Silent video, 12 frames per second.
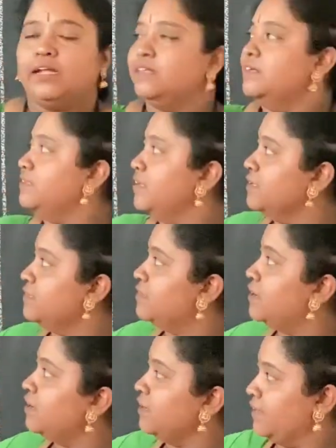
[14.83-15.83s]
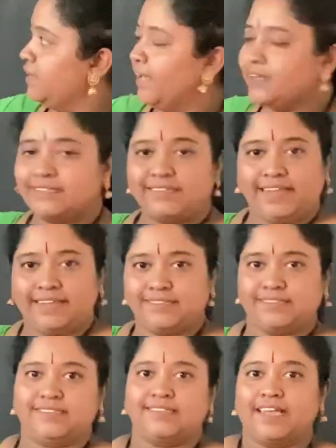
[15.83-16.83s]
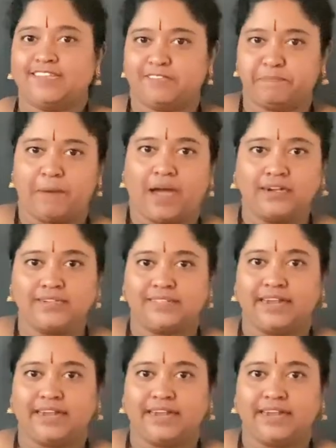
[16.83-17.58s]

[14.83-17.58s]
This is the next exercise part,